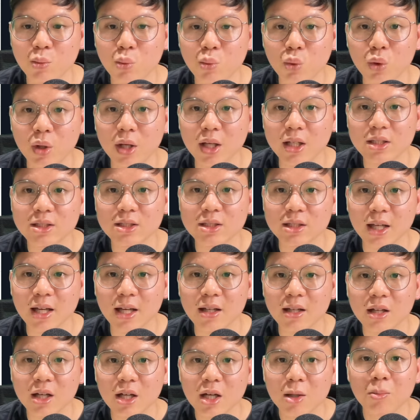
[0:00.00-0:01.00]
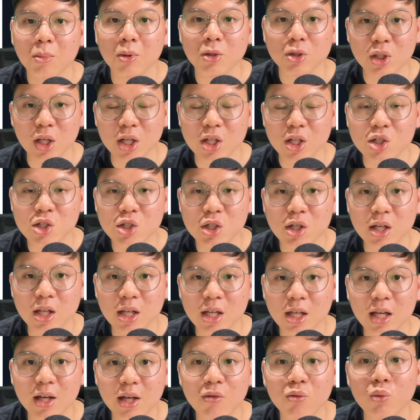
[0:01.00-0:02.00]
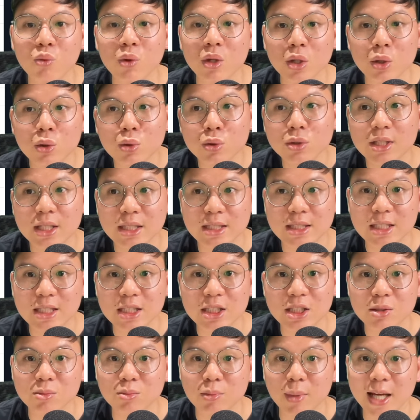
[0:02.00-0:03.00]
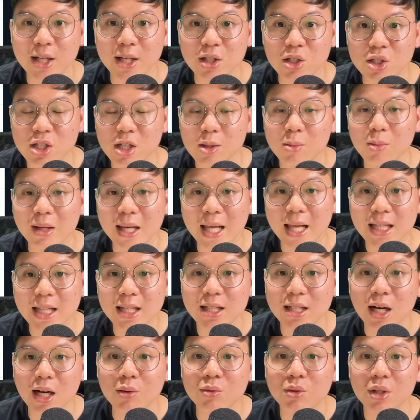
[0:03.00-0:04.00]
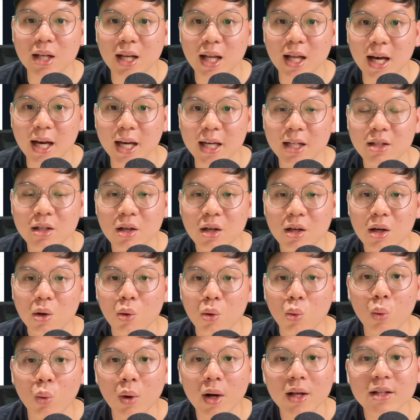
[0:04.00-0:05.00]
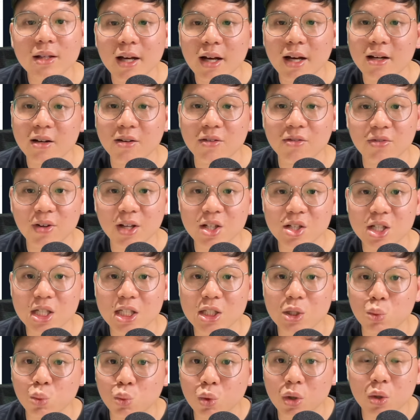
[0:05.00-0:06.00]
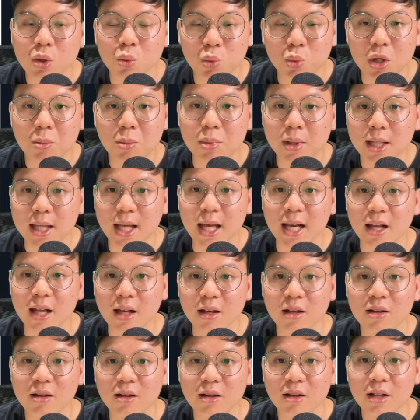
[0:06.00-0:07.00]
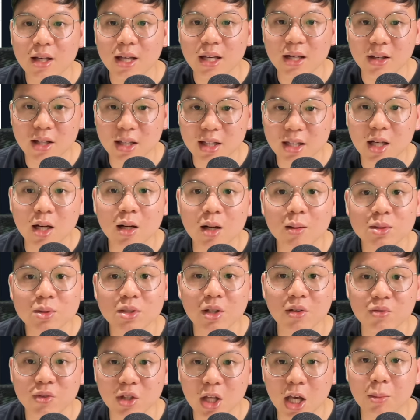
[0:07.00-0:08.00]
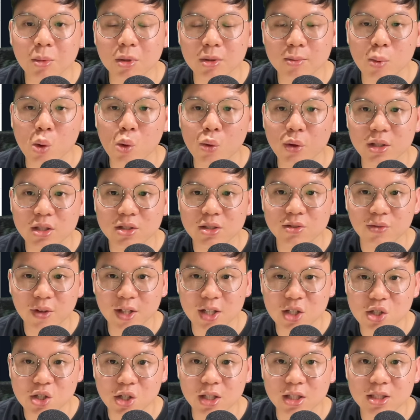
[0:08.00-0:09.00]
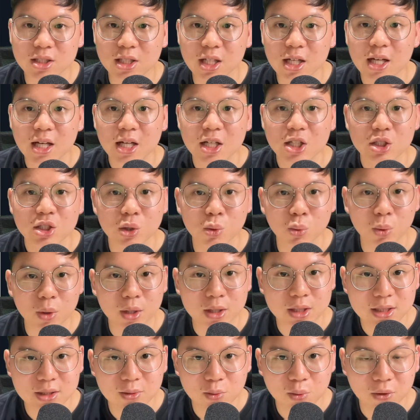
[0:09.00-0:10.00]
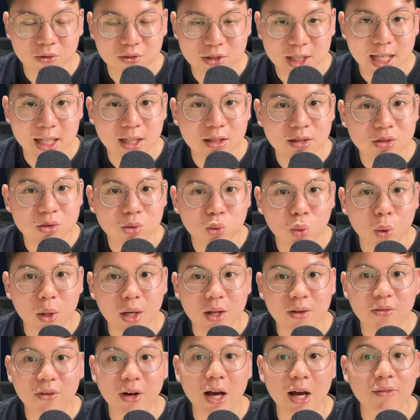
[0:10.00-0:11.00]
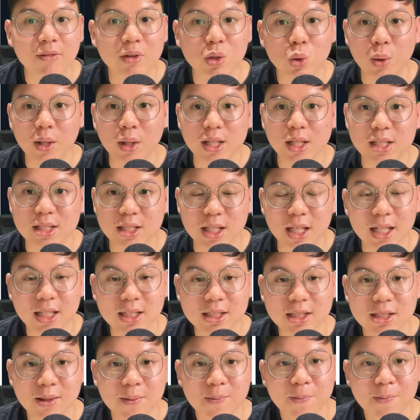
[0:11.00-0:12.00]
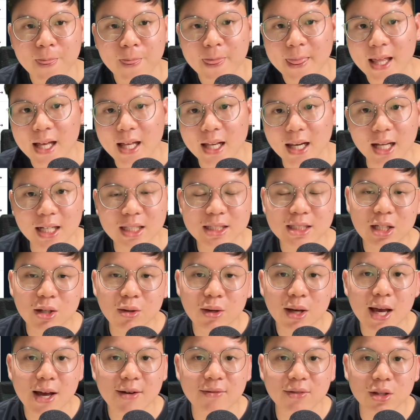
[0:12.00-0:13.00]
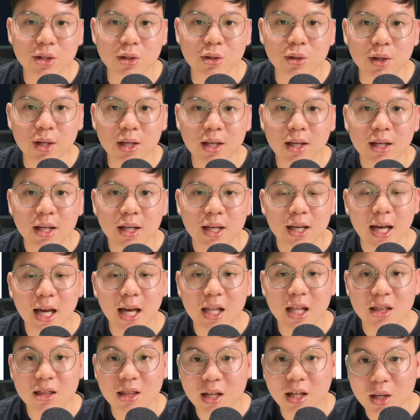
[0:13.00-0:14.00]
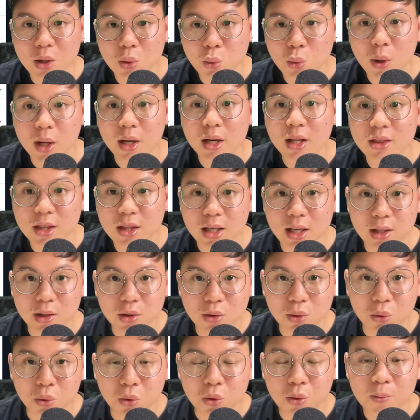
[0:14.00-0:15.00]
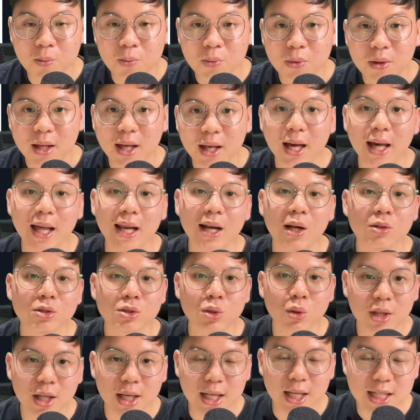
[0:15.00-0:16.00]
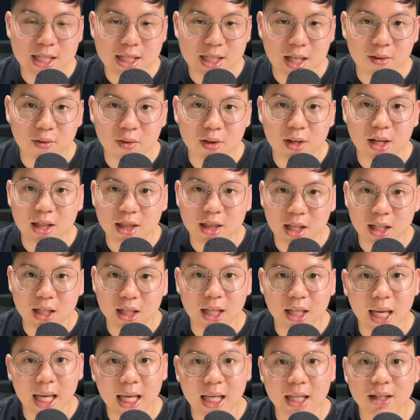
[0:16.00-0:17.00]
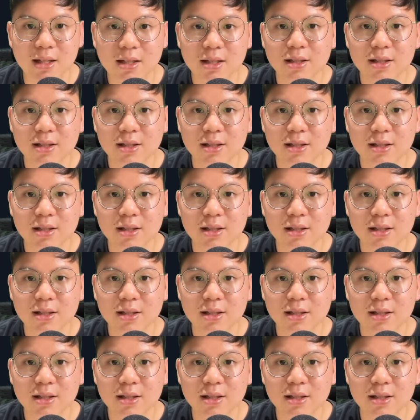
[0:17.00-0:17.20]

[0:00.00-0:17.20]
weeks that potentially, if we use the assistant manager chip later down the line, what kind of fixtures would we be getting in terms of table bonus fixtures? So we've settled 25 and 26. Let's now have a look at 31 and 32 and also 37 and 38.